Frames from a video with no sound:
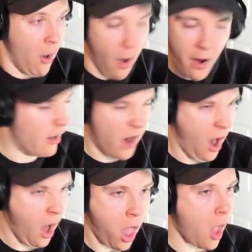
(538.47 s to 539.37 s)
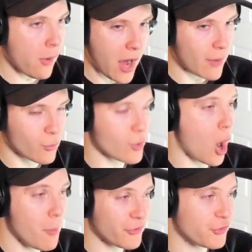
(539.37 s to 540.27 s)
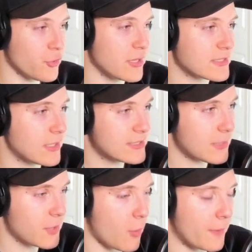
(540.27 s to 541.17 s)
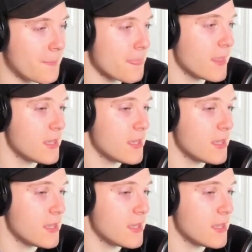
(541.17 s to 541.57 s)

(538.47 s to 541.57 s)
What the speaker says: All right, we're almost through this. Let's keep going.